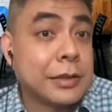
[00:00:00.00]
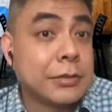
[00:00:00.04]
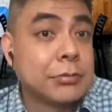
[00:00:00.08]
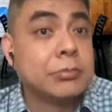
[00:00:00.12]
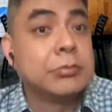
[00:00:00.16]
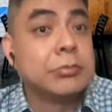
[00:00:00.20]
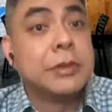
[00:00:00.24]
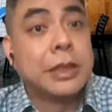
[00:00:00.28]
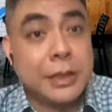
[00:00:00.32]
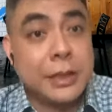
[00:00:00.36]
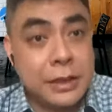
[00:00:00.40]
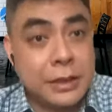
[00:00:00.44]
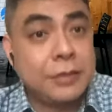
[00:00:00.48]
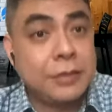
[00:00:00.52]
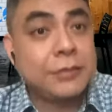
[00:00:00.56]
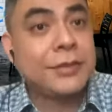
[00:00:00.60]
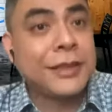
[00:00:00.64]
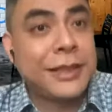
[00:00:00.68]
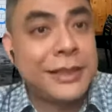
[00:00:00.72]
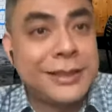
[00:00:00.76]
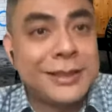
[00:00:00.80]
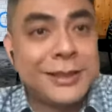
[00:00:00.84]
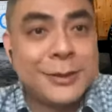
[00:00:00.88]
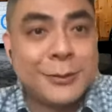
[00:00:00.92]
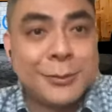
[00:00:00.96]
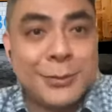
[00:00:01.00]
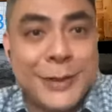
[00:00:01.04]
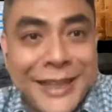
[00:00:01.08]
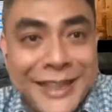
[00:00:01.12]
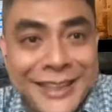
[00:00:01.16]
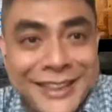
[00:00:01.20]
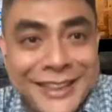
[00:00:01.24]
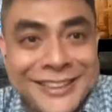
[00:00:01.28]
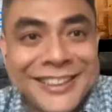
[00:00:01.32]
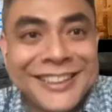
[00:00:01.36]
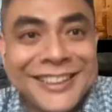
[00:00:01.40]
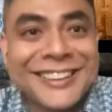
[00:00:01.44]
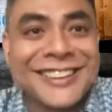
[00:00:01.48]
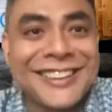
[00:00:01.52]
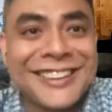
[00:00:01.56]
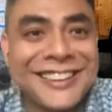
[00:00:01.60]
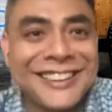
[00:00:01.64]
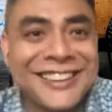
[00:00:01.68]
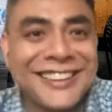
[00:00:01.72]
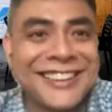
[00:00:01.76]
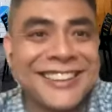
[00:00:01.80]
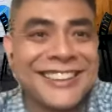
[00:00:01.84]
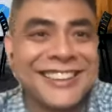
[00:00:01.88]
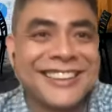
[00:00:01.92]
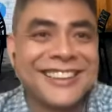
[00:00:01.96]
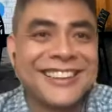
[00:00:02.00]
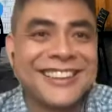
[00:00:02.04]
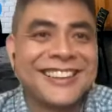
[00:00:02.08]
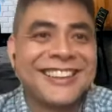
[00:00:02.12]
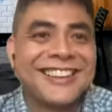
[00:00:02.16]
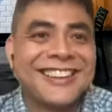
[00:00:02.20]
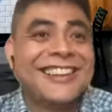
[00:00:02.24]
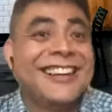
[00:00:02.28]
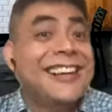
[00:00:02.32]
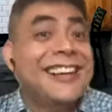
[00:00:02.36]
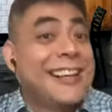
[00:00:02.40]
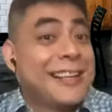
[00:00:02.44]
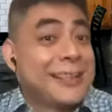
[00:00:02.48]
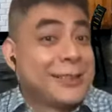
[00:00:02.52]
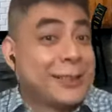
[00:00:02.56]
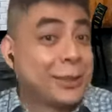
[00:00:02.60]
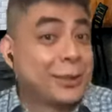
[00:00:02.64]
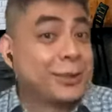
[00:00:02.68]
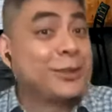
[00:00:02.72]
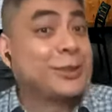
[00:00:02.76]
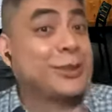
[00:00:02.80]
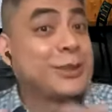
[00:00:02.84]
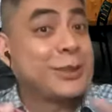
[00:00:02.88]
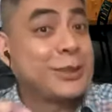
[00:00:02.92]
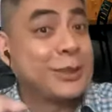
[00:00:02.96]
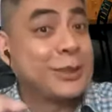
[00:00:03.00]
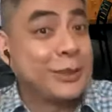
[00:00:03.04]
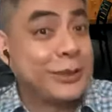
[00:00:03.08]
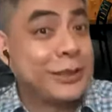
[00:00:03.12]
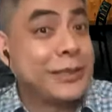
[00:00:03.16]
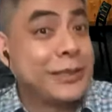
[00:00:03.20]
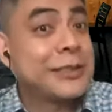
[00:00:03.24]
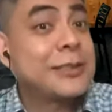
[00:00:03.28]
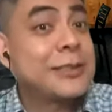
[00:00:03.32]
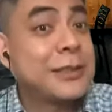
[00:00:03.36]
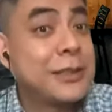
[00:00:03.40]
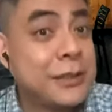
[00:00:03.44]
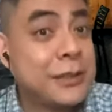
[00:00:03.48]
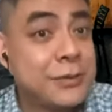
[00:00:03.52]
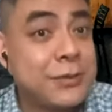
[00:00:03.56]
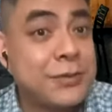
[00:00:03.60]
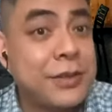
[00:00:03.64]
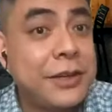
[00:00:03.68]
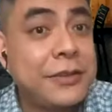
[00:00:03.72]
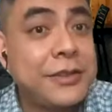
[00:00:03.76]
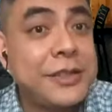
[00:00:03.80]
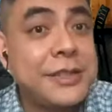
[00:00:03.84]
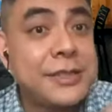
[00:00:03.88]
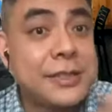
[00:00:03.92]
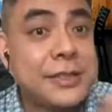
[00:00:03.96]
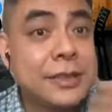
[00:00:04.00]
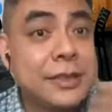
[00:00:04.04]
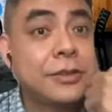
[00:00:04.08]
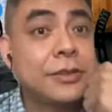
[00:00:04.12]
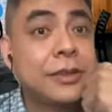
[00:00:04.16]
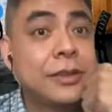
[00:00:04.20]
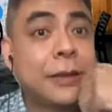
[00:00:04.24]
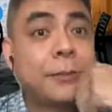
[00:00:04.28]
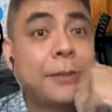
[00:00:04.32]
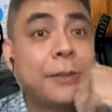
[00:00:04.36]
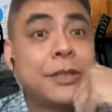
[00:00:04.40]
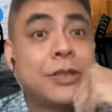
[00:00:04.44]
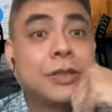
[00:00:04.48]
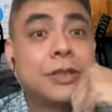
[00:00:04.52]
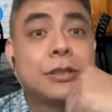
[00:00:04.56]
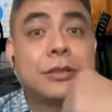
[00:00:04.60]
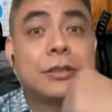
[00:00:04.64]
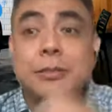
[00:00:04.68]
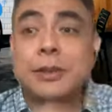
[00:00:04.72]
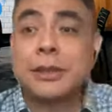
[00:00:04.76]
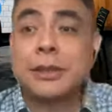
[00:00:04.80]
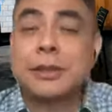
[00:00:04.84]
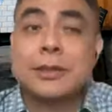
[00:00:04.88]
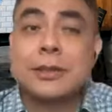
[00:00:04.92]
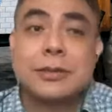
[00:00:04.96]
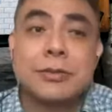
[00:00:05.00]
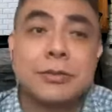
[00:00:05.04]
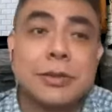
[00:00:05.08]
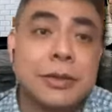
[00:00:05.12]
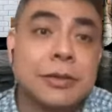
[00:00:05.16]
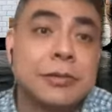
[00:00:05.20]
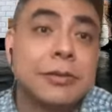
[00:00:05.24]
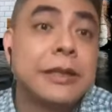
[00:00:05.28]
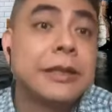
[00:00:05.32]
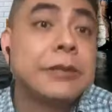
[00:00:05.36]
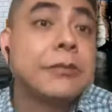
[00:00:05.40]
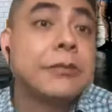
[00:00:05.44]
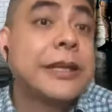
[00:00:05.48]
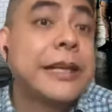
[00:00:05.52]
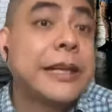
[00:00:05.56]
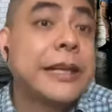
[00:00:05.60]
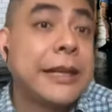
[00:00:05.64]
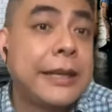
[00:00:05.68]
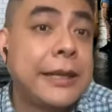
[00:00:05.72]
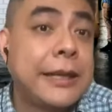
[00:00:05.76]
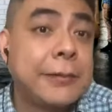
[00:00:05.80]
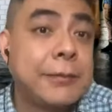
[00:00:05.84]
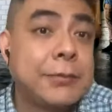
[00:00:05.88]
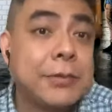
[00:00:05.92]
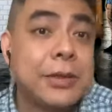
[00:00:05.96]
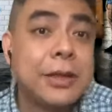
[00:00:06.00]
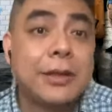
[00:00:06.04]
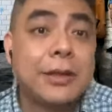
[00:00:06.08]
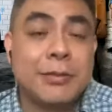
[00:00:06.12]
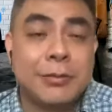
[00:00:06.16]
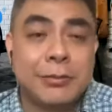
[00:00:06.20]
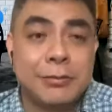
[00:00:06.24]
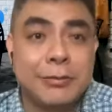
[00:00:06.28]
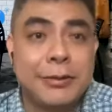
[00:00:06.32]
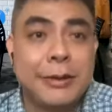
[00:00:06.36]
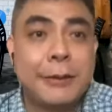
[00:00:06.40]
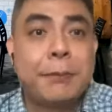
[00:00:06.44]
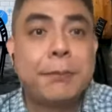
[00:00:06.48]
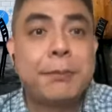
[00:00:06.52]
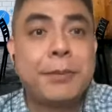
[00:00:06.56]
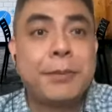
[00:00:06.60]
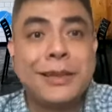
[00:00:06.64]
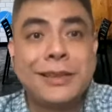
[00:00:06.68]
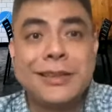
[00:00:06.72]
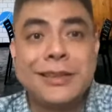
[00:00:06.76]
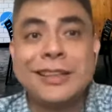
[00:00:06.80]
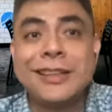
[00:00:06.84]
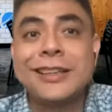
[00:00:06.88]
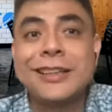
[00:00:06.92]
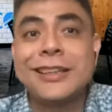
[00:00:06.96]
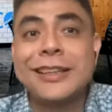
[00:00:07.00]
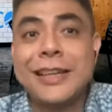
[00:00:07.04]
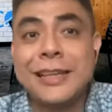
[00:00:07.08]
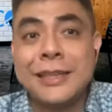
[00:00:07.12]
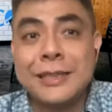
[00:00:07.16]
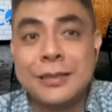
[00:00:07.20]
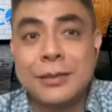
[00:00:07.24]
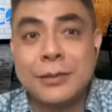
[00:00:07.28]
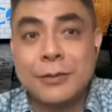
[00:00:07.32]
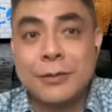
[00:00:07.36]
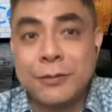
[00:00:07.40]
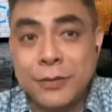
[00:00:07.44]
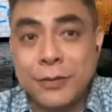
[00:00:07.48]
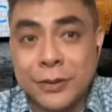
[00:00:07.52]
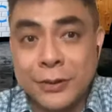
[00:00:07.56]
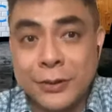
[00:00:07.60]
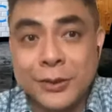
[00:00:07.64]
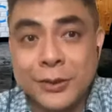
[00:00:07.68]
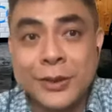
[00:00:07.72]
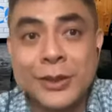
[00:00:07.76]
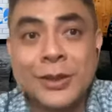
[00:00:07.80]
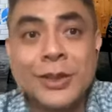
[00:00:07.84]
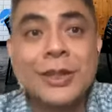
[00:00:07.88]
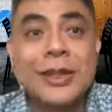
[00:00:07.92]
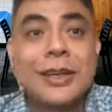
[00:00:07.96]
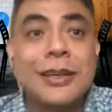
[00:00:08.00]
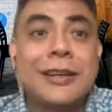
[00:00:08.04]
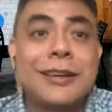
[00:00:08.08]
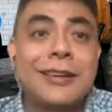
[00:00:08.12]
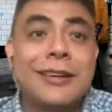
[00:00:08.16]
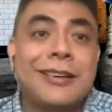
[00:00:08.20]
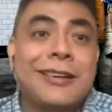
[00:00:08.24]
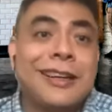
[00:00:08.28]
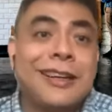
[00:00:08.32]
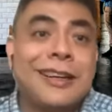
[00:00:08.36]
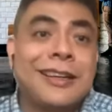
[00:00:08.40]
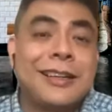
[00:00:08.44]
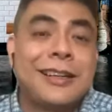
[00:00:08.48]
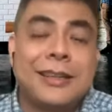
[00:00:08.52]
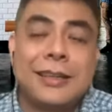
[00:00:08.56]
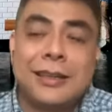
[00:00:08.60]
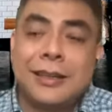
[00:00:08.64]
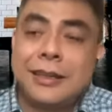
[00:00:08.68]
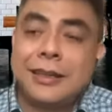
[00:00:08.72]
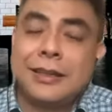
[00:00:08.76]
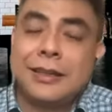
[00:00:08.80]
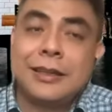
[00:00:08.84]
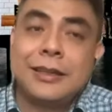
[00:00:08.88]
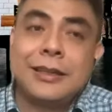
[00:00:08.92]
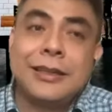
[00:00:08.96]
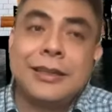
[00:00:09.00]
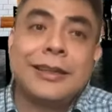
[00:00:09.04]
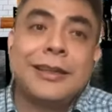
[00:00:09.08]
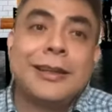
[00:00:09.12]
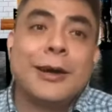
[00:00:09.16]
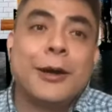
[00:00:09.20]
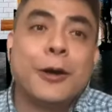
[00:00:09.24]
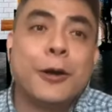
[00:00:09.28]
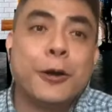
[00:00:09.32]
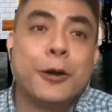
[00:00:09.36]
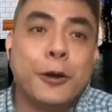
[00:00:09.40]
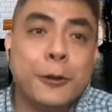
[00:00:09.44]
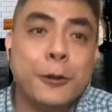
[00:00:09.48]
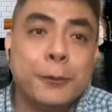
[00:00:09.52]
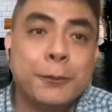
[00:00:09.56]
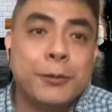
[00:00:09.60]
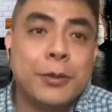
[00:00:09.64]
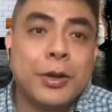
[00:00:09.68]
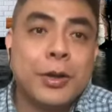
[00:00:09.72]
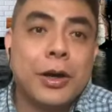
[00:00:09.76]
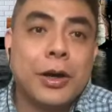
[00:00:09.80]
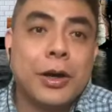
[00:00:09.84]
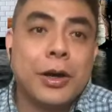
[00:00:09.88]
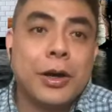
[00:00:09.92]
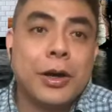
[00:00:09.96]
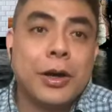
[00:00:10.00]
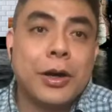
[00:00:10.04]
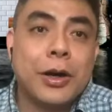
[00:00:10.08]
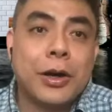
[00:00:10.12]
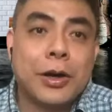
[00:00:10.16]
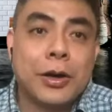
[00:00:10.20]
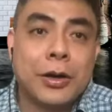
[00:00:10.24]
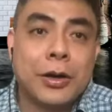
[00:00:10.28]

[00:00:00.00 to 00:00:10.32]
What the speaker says: the event is bad. So it's very single dimensional, because we keep repeating that flow, right? In hope of